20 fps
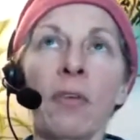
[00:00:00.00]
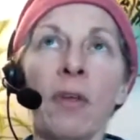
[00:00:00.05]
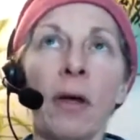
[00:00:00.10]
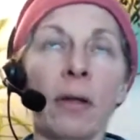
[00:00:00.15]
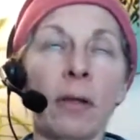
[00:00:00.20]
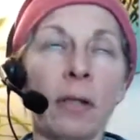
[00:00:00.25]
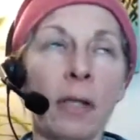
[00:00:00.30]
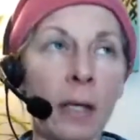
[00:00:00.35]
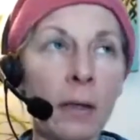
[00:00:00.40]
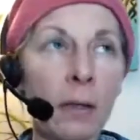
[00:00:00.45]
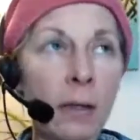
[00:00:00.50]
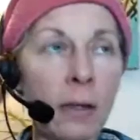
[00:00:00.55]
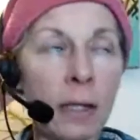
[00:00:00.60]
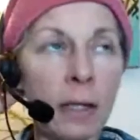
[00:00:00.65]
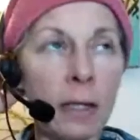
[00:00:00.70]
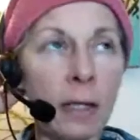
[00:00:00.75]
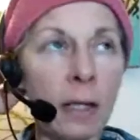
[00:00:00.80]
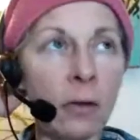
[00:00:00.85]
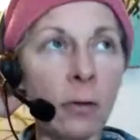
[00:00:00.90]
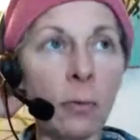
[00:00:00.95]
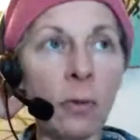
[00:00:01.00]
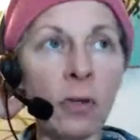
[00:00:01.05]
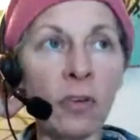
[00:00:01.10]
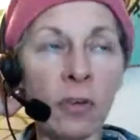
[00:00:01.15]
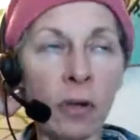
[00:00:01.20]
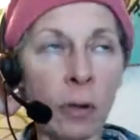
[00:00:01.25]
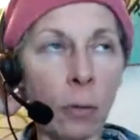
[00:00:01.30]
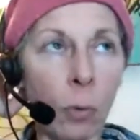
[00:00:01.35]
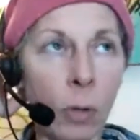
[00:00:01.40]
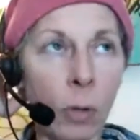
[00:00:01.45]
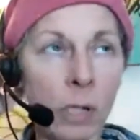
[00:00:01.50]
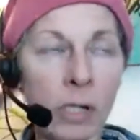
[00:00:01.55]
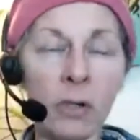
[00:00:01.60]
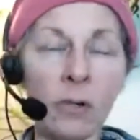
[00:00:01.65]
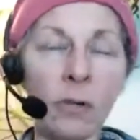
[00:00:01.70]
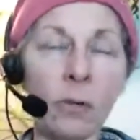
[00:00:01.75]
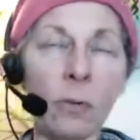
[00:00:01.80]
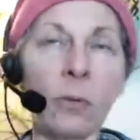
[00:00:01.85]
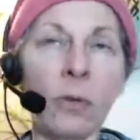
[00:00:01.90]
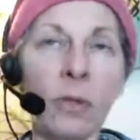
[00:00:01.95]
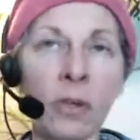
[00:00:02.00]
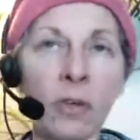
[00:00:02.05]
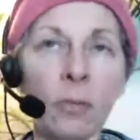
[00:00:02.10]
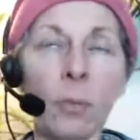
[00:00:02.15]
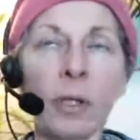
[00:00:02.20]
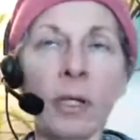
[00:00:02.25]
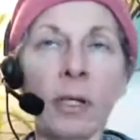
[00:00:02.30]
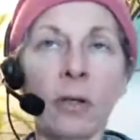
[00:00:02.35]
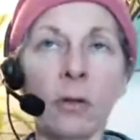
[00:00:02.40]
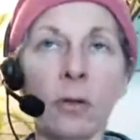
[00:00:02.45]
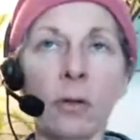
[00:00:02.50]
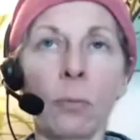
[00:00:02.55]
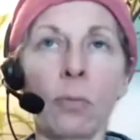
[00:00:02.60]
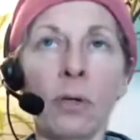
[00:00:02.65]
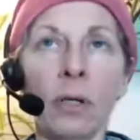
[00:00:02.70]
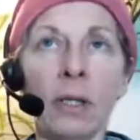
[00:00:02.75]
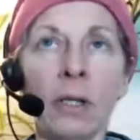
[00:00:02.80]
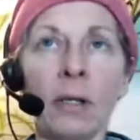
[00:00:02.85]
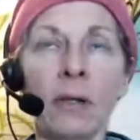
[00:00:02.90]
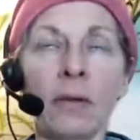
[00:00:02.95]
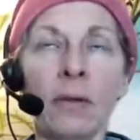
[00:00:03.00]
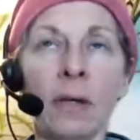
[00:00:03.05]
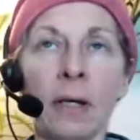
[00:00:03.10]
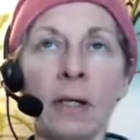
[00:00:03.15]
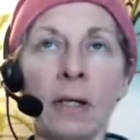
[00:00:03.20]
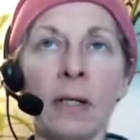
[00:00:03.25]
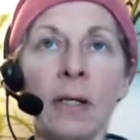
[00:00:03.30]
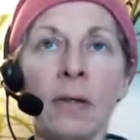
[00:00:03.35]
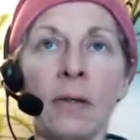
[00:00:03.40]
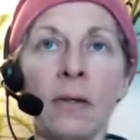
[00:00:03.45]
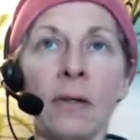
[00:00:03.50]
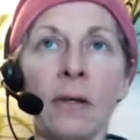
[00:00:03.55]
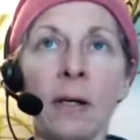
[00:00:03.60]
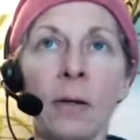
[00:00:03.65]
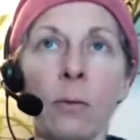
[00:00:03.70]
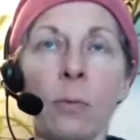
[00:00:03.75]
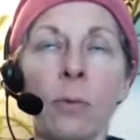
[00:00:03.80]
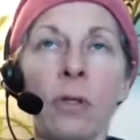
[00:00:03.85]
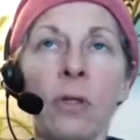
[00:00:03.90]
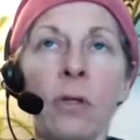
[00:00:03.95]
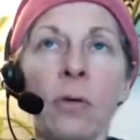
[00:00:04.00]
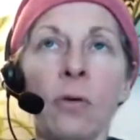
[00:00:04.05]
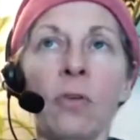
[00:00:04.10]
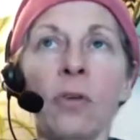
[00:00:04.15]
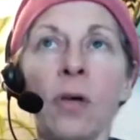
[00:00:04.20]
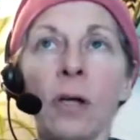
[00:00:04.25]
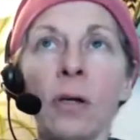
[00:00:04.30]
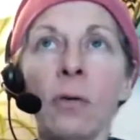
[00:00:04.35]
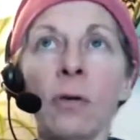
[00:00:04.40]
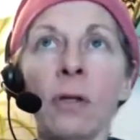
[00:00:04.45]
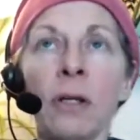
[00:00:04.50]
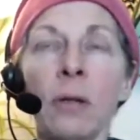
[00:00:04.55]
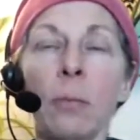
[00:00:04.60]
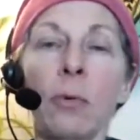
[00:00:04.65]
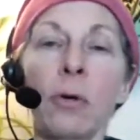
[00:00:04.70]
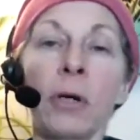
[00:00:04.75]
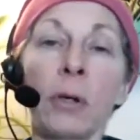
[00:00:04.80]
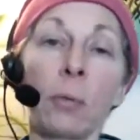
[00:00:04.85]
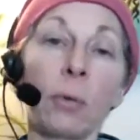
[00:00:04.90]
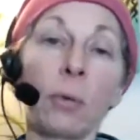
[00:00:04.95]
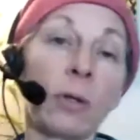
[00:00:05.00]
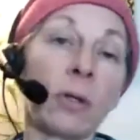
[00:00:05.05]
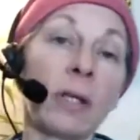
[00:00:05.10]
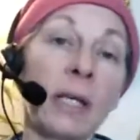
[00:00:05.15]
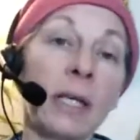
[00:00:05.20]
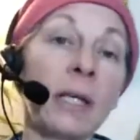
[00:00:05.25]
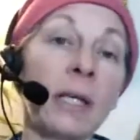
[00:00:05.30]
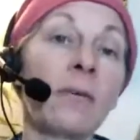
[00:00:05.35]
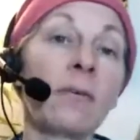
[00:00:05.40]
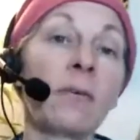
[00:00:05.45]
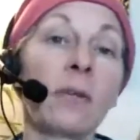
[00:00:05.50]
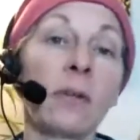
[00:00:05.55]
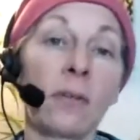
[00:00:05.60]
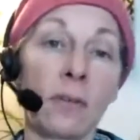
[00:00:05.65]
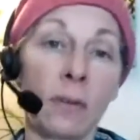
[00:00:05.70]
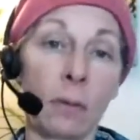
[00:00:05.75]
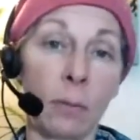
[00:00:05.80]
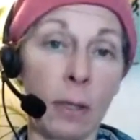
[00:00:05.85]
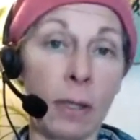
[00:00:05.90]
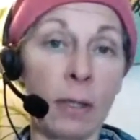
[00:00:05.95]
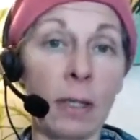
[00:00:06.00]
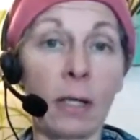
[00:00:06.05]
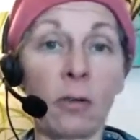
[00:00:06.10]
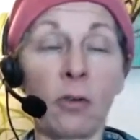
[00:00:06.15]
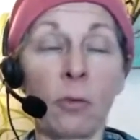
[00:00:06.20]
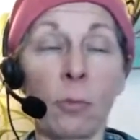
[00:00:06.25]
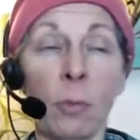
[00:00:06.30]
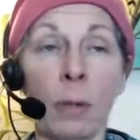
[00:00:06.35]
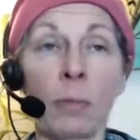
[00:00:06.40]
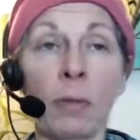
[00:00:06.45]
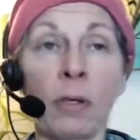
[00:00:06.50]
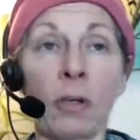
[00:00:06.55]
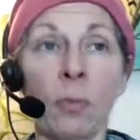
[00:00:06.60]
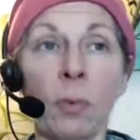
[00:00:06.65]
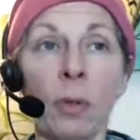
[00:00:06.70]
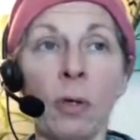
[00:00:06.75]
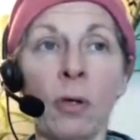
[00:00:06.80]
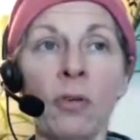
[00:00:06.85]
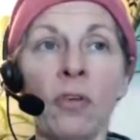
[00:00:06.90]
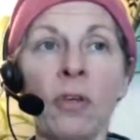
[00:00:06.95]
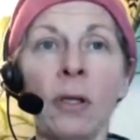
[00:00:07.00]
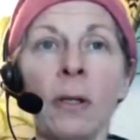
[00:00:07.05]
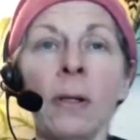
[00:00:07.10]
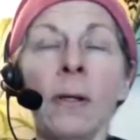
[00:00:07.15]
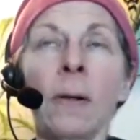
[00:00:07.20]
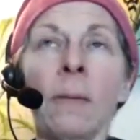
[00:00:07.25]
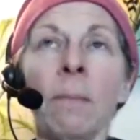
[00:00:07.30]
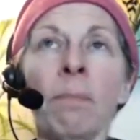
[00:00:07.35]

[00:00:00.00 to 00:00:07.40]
Now, the other reason I wanted to do this particular breathing technique tonight with you is not only to bring relief to some of the things you might be experiencing,